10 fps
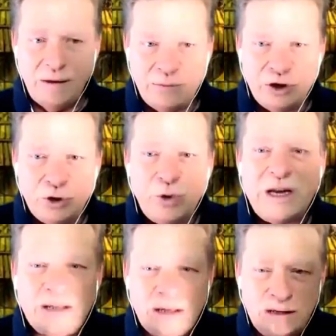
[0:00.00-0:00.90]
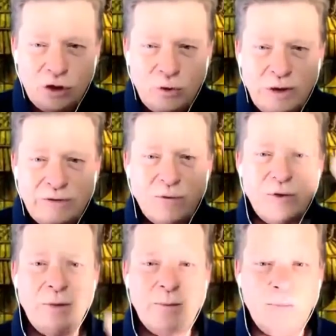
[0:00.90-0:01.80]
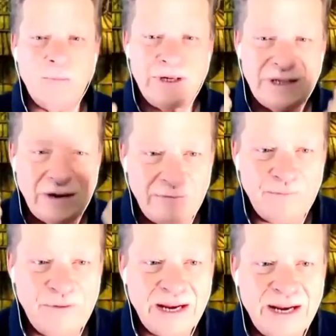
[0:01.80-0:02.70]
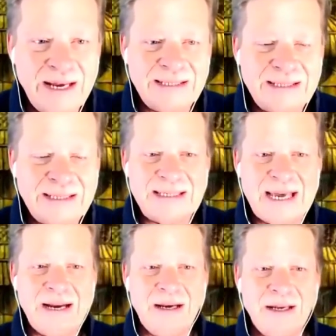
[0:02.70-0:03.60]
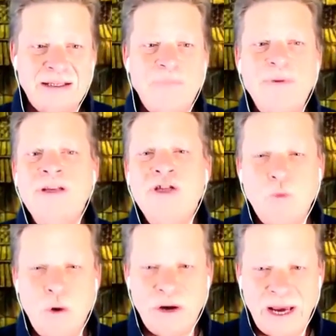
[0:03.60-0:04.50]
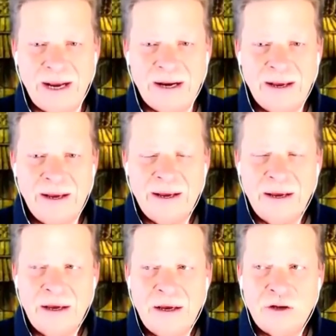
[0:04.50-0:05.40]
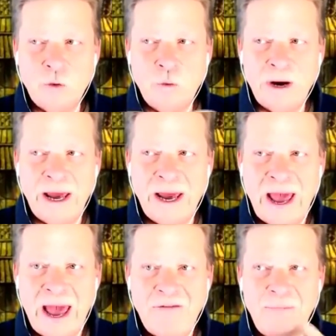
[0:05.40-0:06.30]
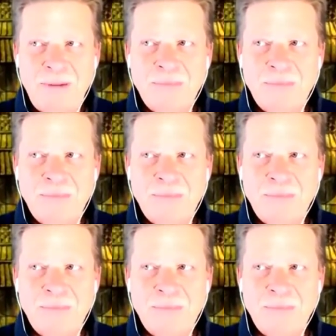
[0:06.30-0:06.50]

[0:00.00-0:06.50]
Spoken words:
do it for the purpose of getting societal acceptance, you won't get it. So what I have people